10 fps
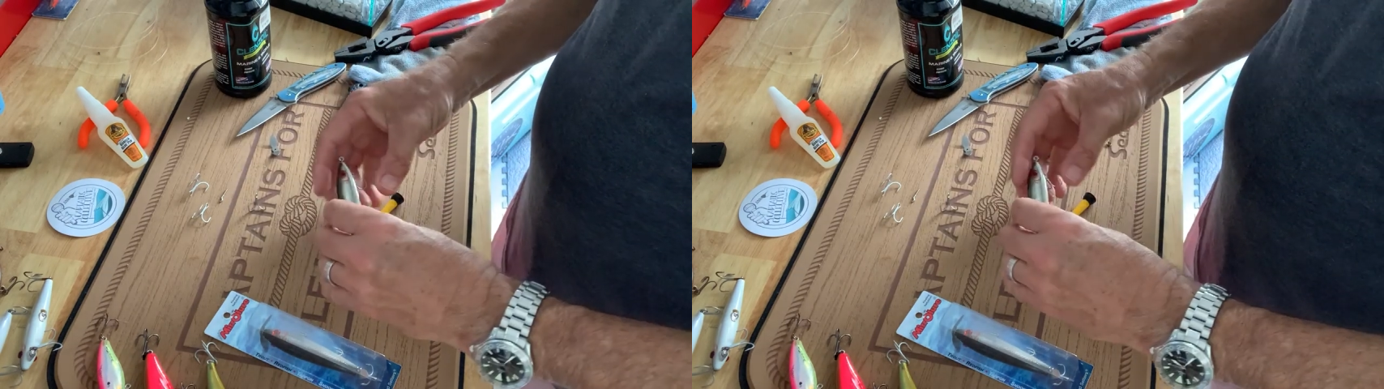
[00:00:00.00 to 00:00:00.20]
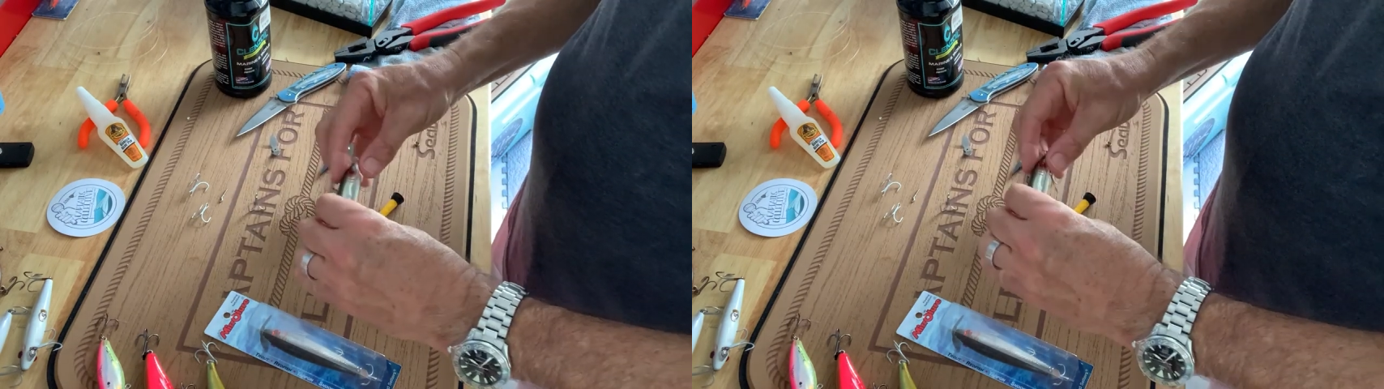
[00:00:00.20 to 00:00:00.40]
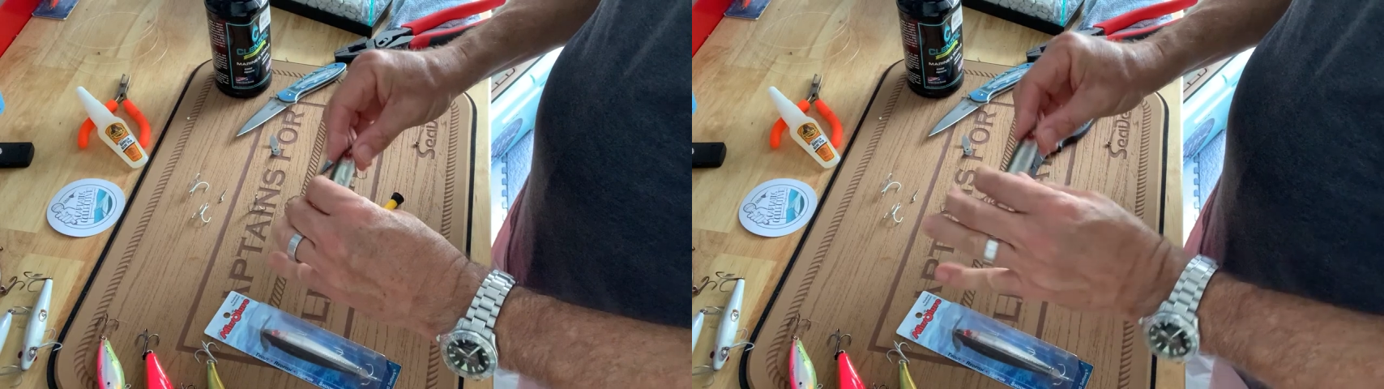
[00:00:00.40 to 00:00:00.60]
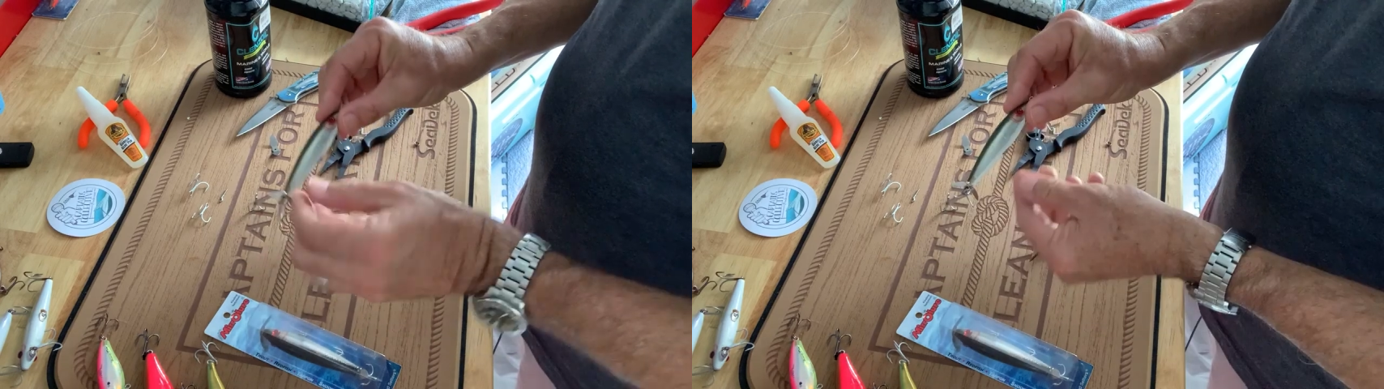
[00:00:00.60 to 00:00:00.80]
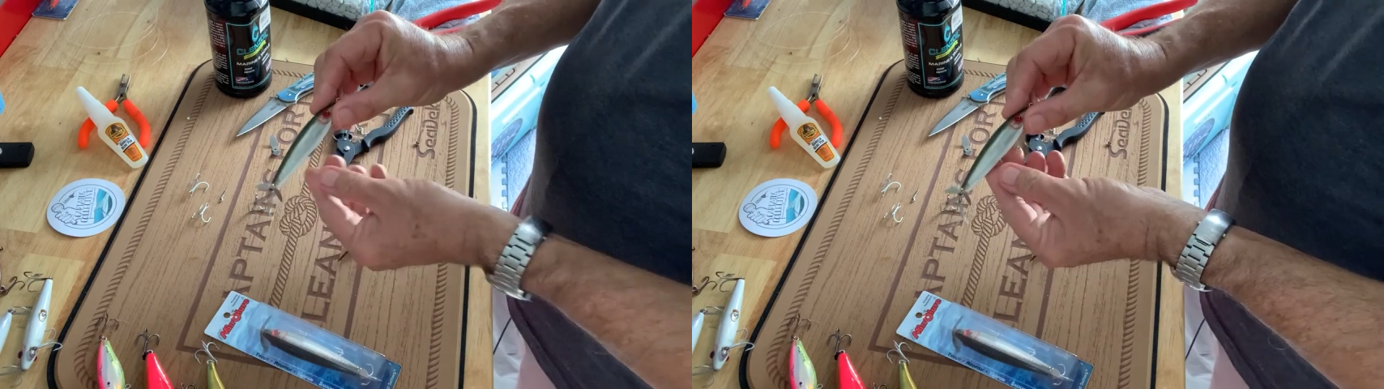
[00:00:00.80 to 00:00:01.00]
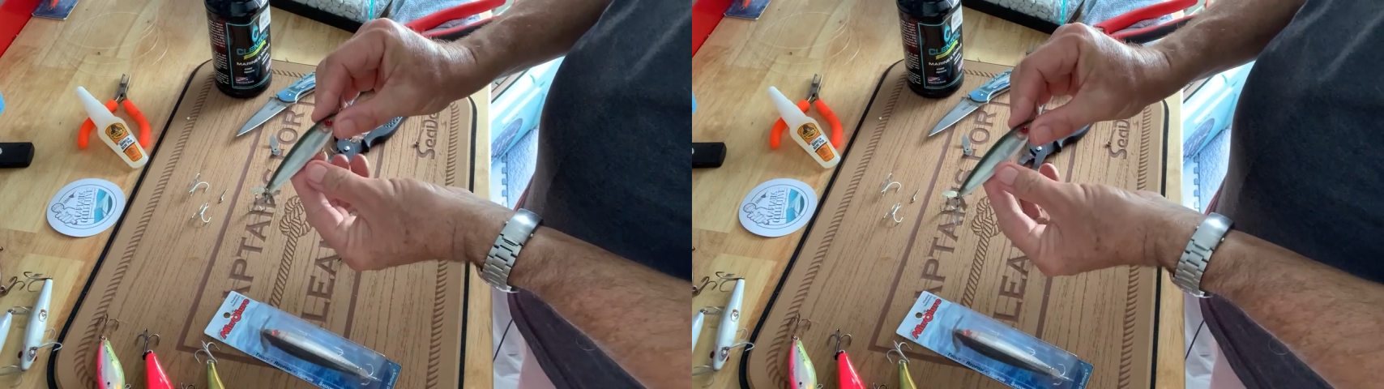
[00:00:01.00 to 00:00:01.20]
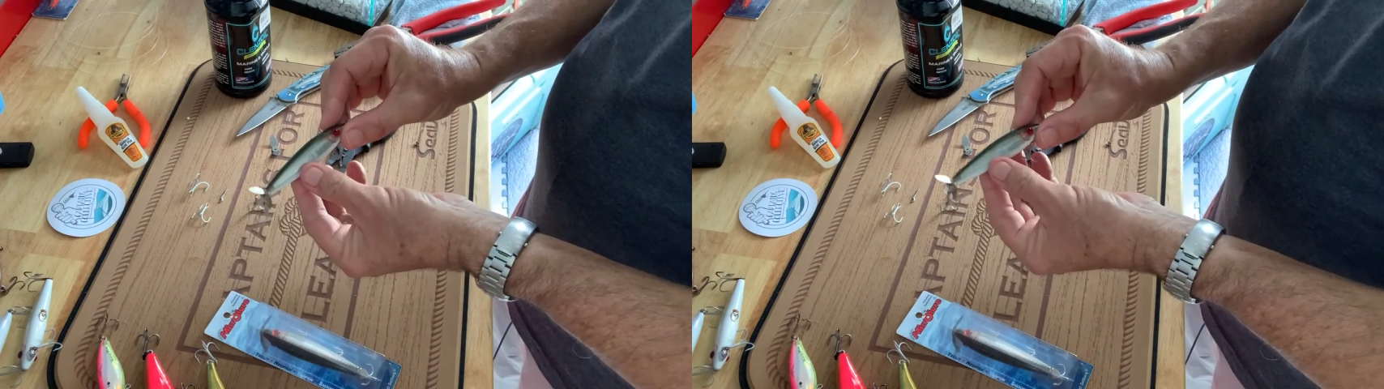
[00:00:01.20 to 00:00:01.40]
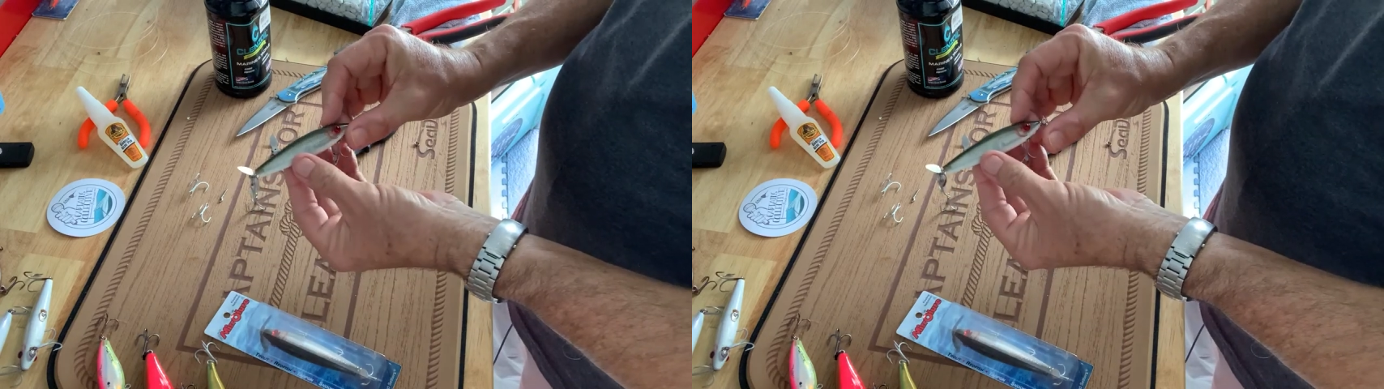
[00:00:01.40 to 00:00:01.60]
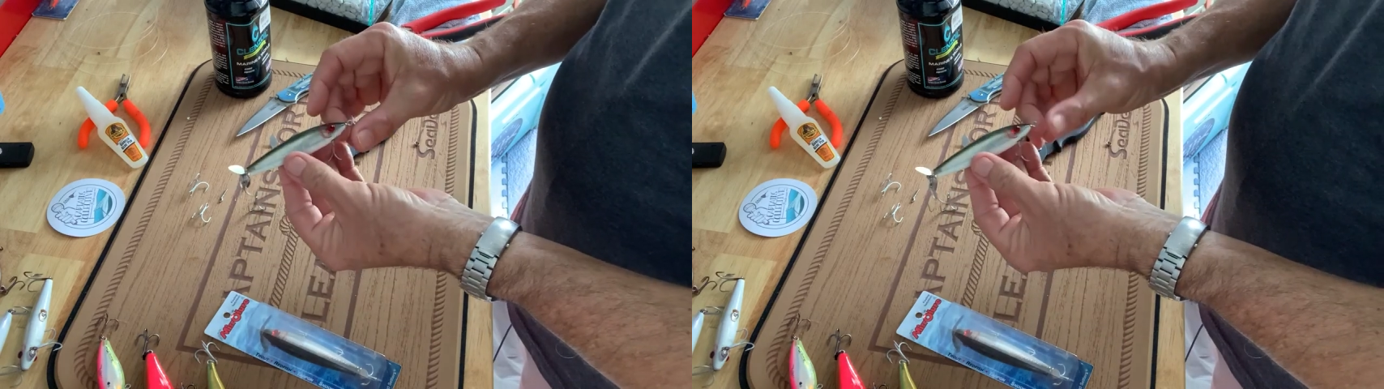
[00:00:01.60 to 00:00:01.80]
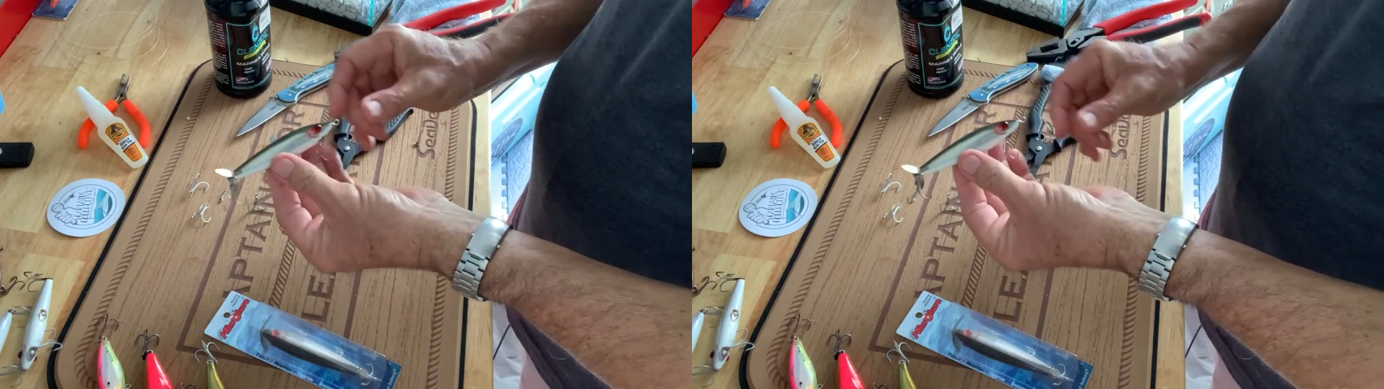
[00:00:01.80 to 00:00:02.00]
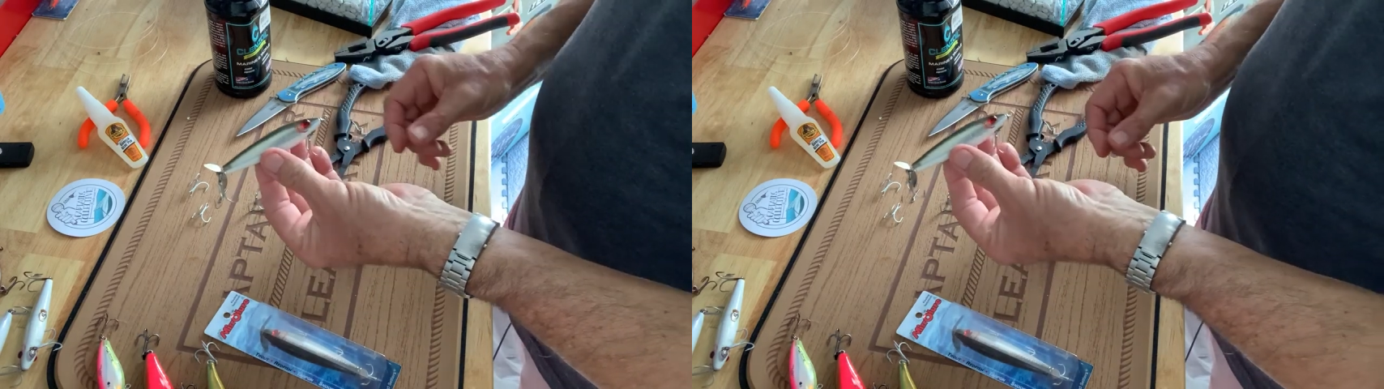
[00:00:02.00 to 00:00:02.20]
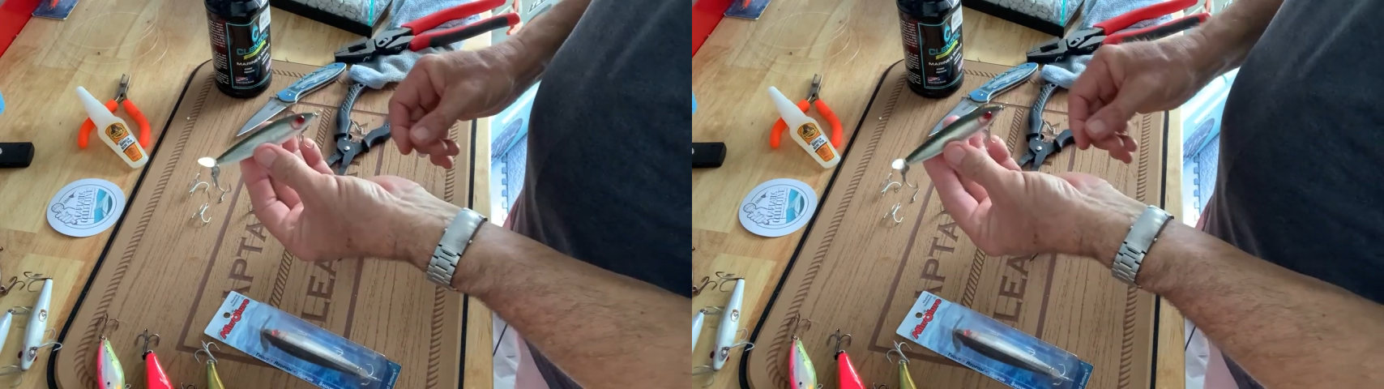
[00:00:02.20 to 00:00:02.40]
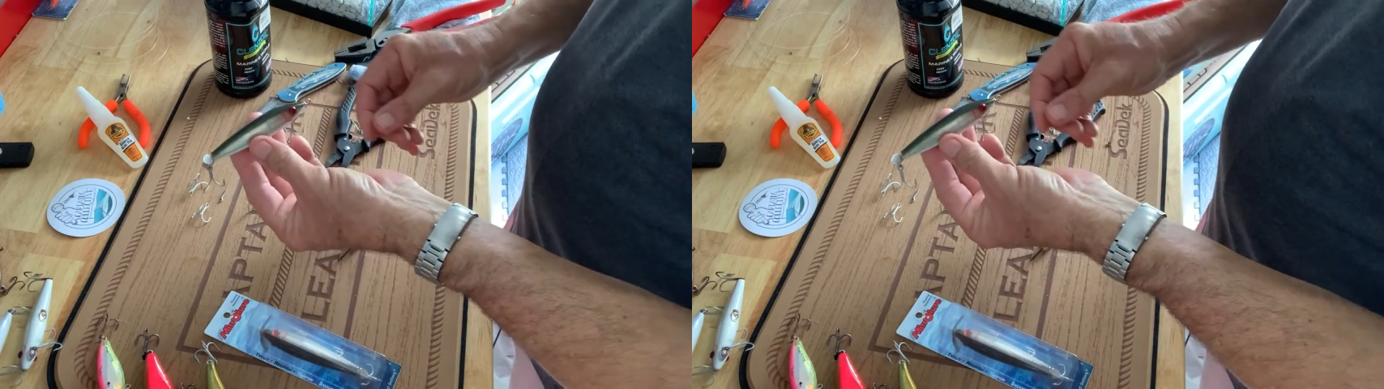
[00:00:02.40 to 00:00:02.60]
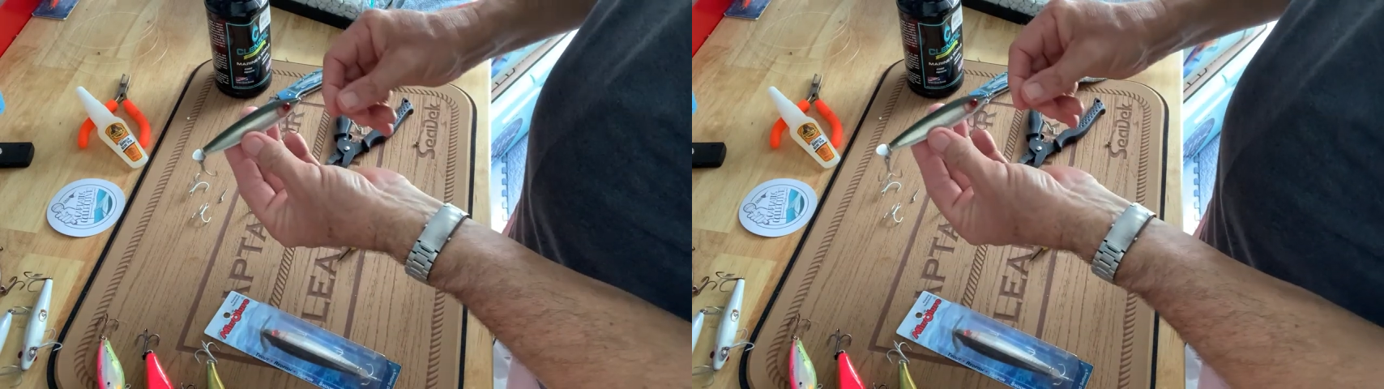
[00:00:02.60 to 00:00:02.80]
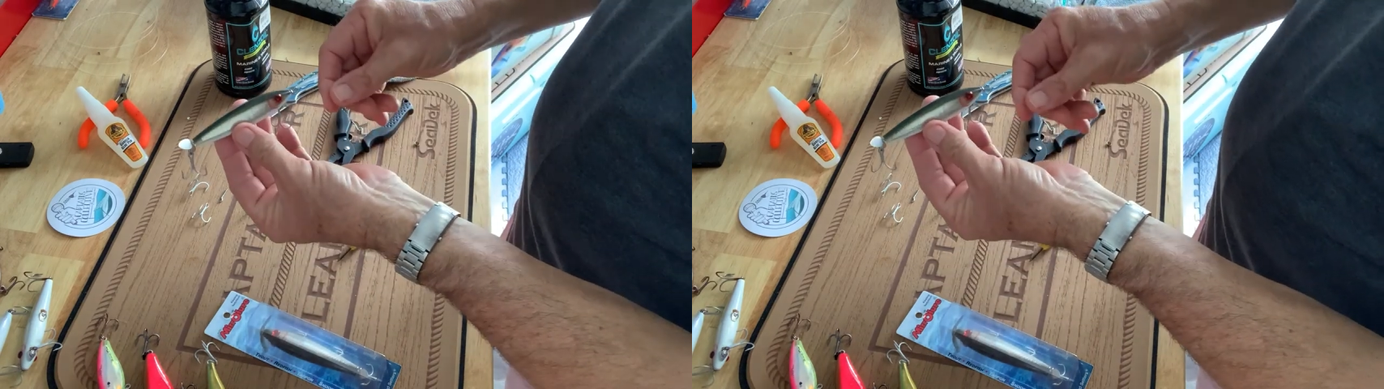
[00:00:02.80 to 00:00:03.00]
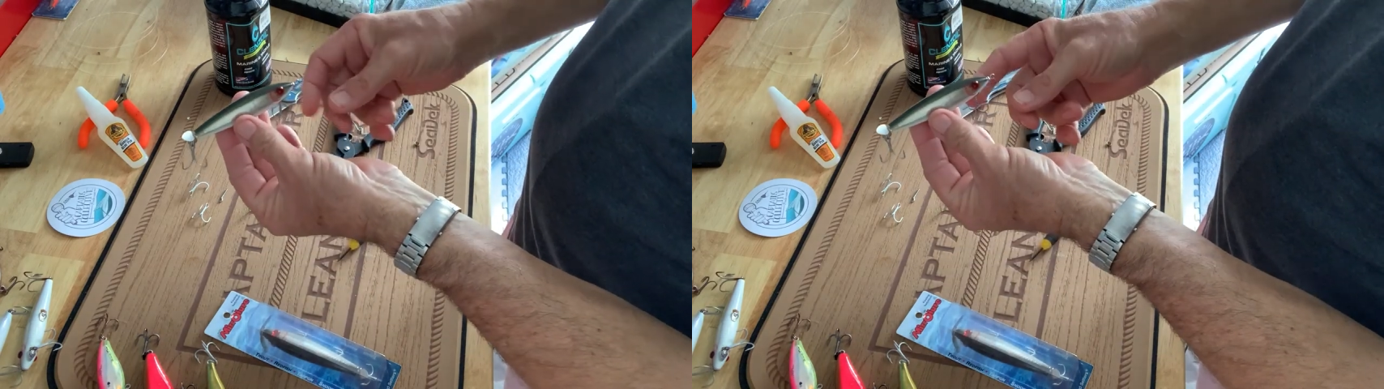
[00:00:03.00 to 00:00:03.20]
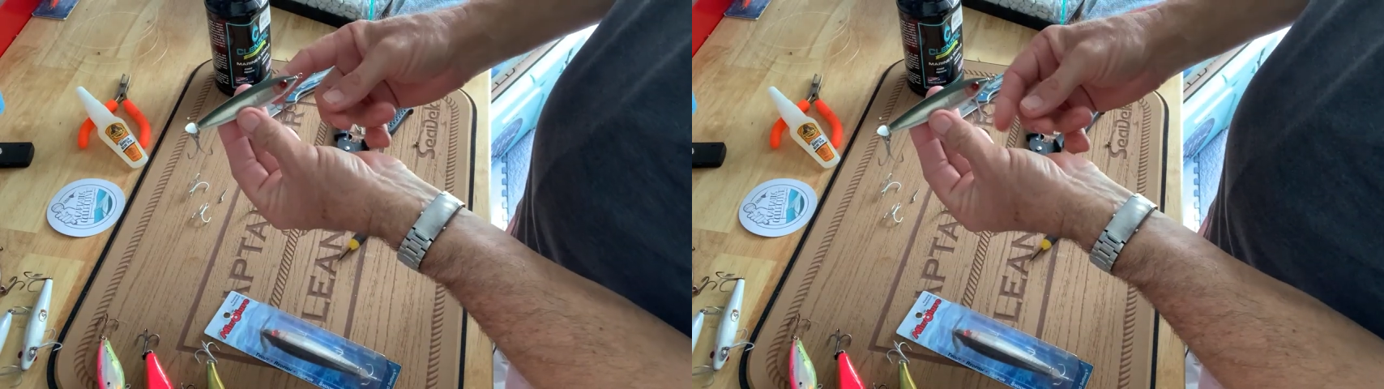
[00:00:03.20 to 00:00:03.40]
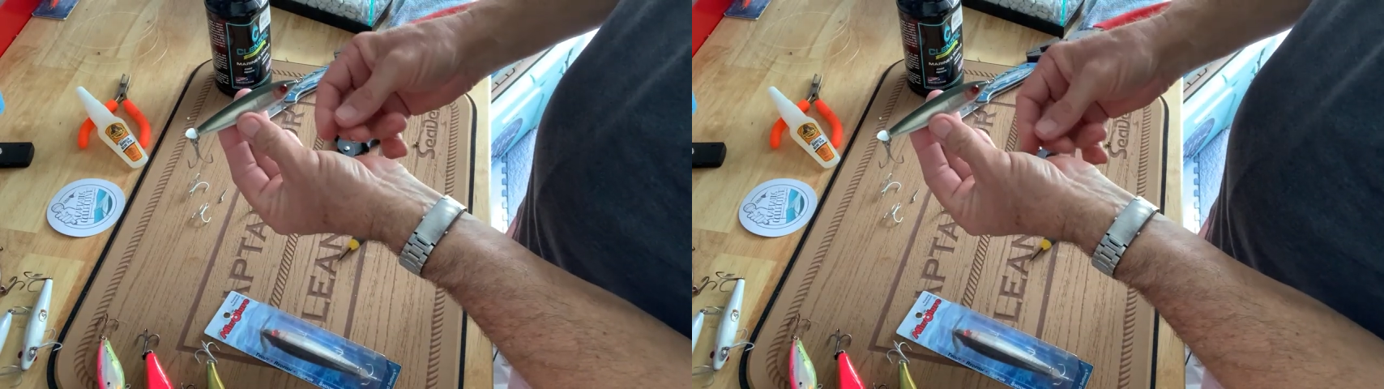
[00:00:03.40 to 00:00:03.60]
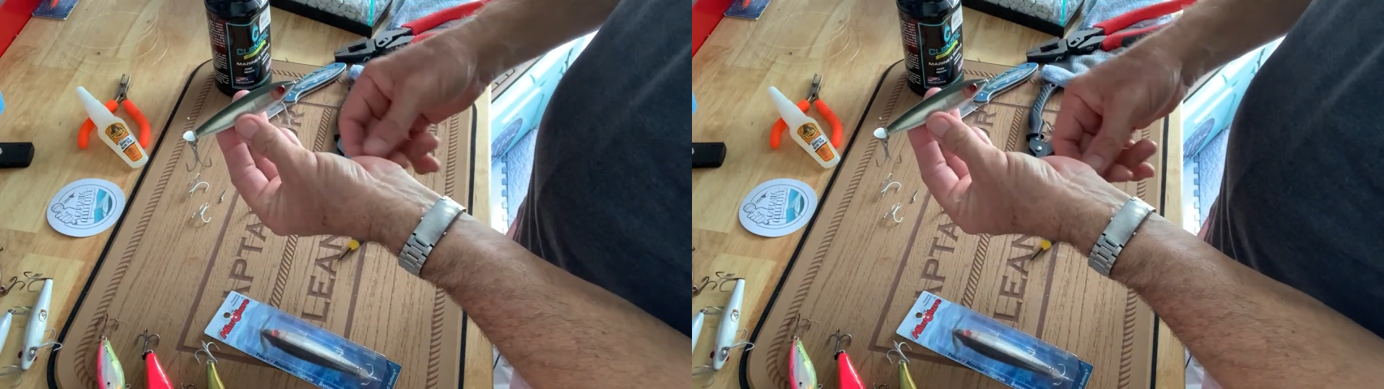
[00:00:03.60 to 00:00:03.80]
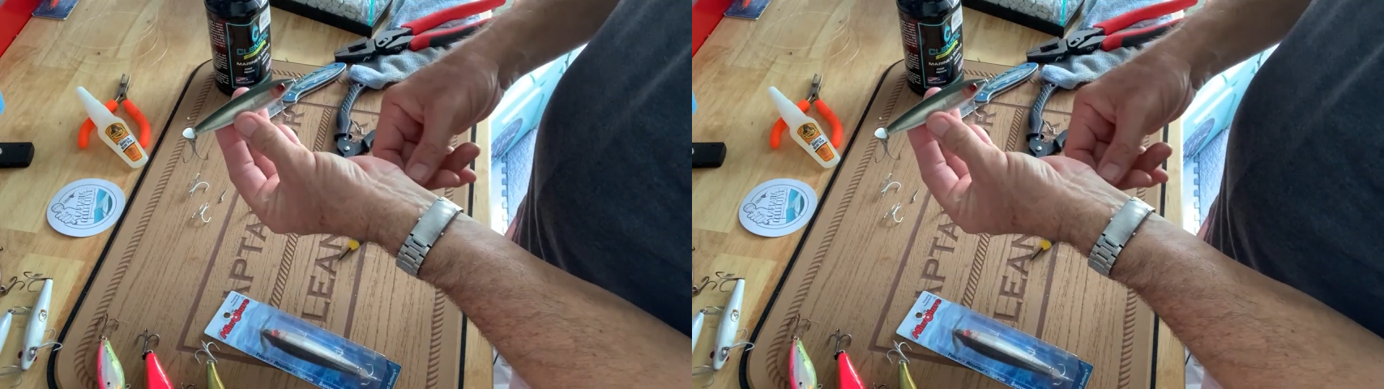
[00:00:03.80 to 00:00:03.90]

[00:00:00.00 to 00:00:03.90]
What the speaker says: Nobody's mouth can be seen.